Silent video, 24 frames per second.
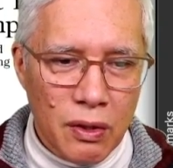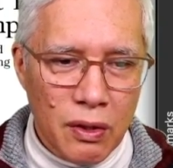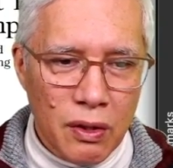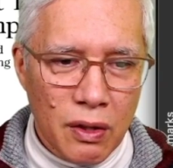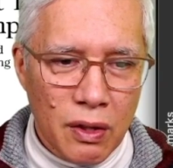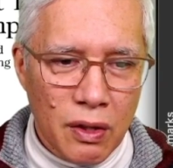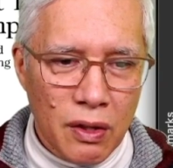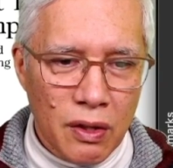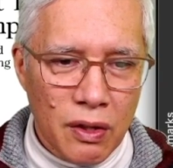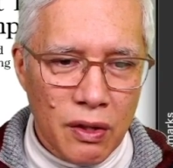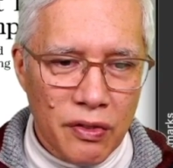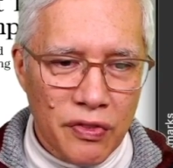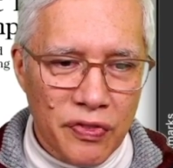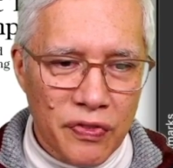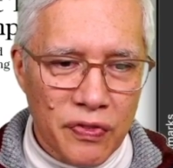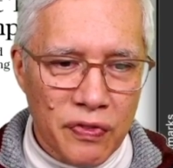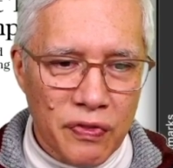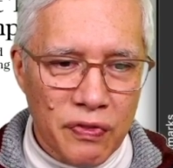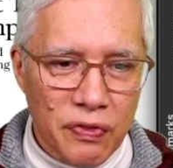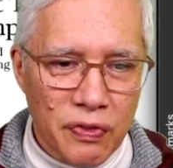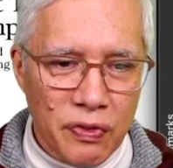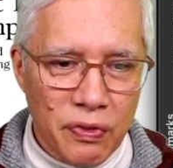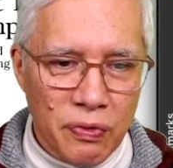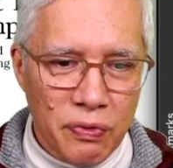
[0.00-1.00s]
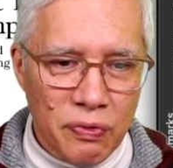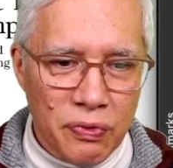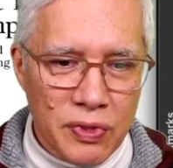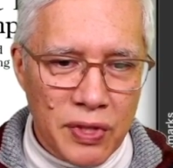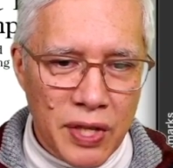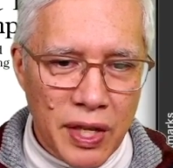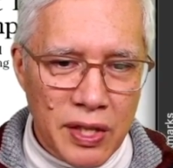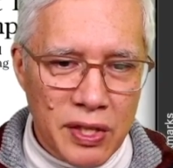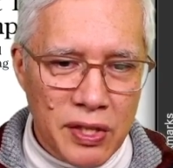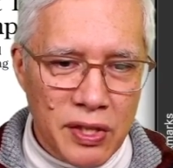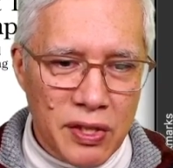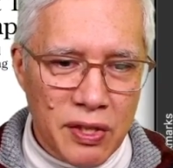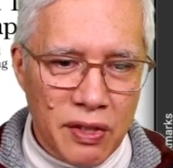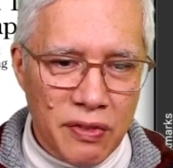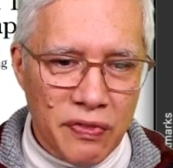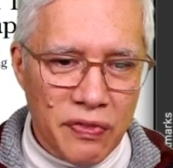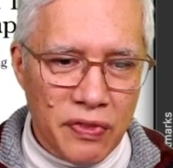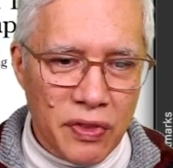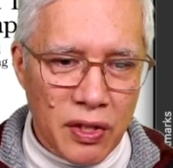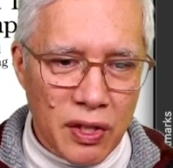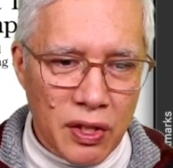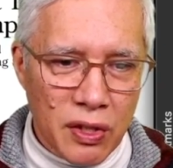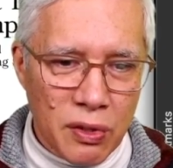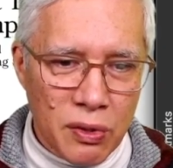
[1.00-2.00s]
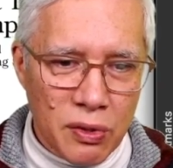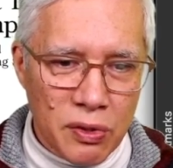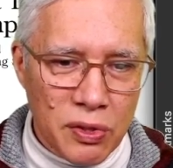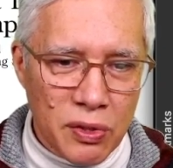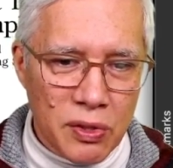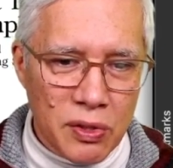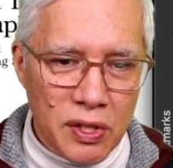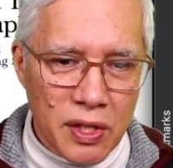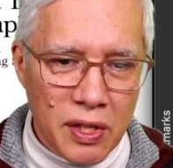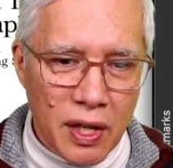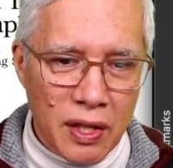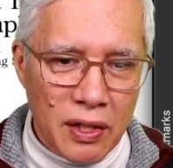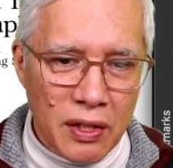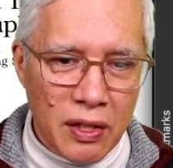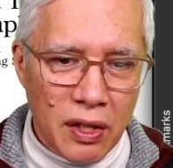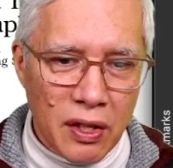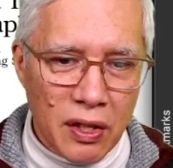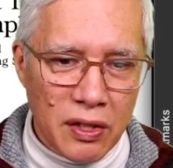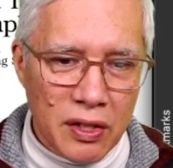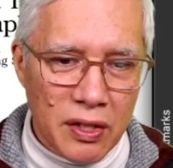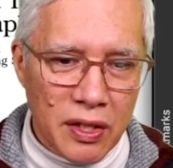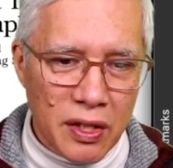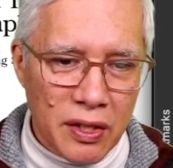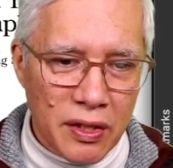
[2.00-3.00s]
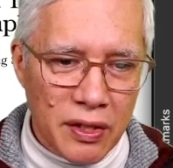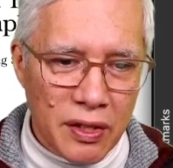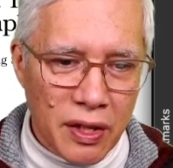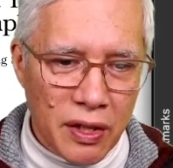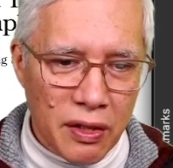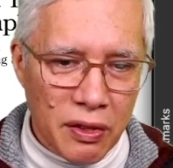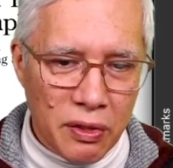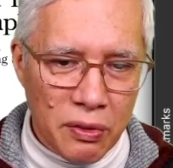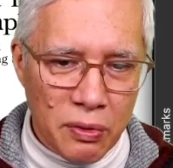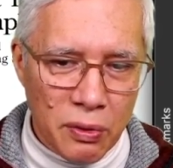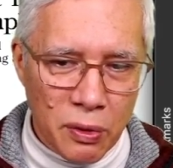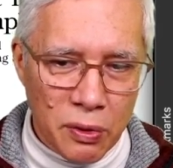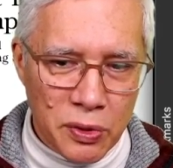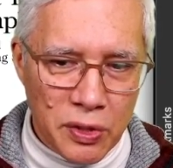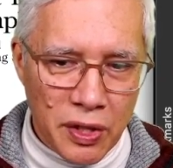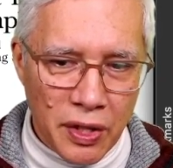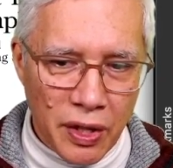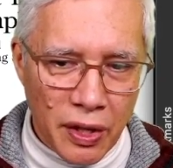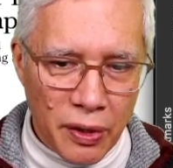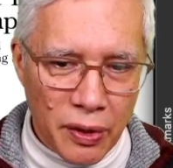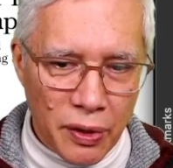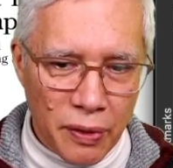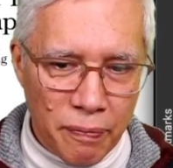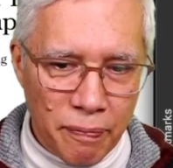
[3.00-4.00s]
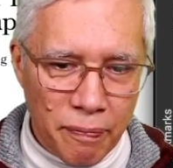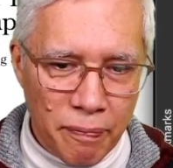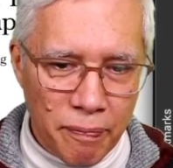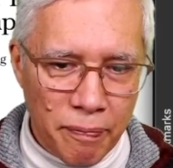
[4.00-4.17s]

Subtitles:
of test if the user is not logged in, that it throws an error.